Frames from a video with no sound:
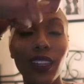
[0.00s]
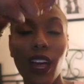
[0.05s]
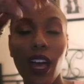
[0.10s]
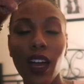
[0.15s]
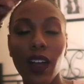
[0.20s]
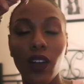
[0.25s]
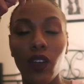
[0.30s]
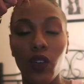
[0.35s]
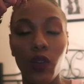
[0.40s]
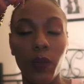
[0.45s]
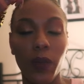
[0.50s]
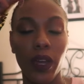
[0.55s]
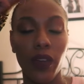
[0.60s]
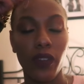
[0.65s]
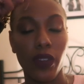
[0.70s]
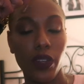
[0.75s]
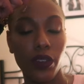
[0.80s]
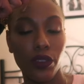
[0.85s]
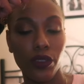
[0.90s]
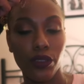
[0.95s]
a lock on my
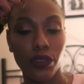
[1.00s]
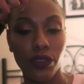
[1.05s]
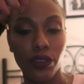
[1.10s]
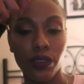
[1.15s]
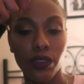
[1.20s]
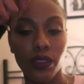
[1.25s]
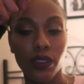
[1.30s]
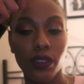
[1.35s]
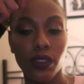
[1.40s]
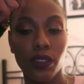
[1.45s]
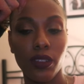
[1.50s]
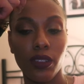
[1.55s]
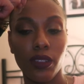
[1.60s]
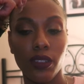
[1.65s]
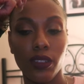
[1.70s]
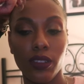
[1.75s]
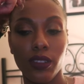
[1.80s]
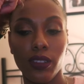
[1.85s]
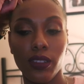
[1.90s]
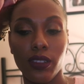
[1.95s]
account. Me either.
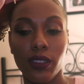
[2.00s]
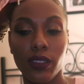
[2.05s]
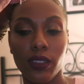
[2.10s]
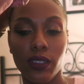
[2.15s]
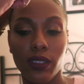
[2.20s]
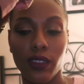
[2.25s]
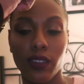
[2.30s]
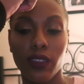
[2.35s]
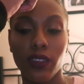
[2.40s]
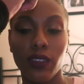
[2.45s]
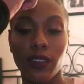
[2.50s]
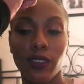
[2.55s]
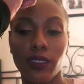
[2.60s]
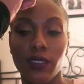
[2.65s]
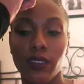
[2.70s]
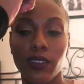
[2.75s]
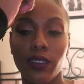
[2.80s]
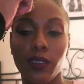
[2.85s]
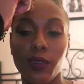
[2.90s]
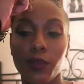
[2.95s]

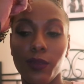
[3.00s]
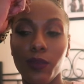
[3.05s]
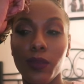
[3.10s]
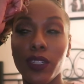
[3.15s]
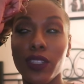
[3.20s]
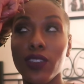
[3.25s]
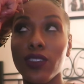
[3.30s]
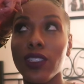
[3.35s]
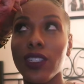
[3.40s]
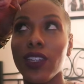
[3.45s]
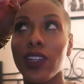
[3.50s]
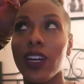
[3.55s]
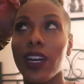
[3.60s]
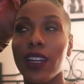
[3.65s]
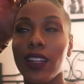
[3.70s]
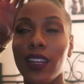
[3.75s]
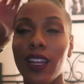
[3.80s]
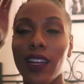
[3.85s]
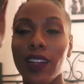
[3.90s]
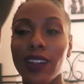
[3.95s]
But you still
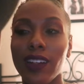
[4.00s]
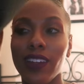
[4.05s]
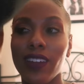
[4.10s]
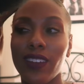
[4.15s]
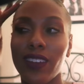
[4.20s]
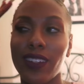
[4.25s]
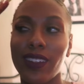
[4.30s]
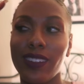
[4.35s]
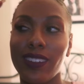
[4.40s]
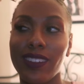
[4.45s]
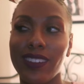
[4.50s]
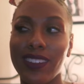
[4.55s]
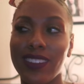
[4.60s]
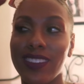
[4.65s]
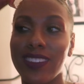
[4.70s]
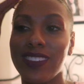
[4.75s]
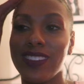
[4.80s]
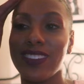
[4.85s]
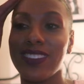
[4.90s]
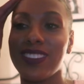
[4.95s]
got a lock on your phone?
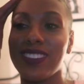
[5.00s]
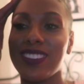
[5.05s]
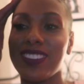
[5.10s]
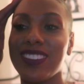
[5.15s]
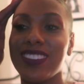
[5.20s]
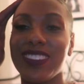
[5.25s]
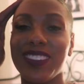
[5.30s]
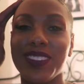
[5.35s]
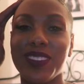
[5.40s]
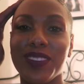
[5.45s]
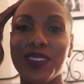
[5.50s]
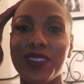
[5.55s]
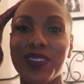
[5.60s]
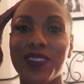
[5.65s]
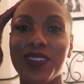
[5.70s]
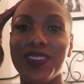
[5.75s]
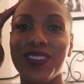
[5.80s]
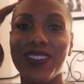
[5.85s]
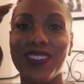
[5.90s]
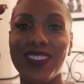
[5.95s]
Nope.
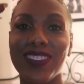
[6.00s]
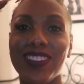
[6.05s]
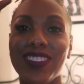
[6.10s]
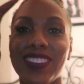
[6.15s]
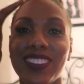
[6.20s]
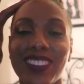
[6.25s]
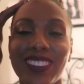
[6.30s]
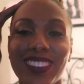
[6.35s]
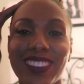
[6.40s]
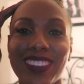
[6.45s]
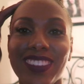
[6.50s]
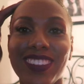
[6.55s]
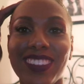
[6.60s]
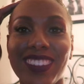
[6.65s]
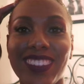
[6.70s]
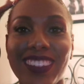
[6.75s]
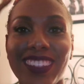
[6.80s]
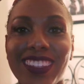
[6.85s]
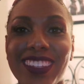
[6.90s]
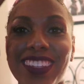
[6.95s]
Not no more. Not
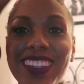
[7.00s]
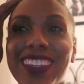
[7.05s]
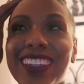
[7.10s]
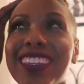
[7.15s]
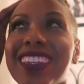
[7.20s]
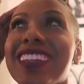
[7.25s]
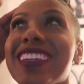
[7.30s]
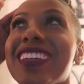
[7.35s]
as we speak.